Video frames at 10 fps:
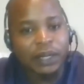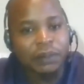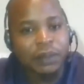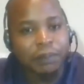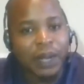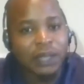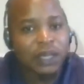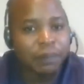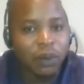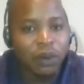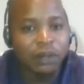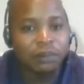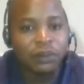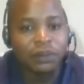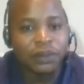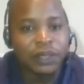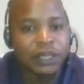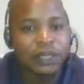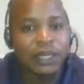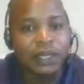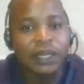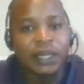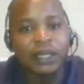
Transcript: in basketball movies, they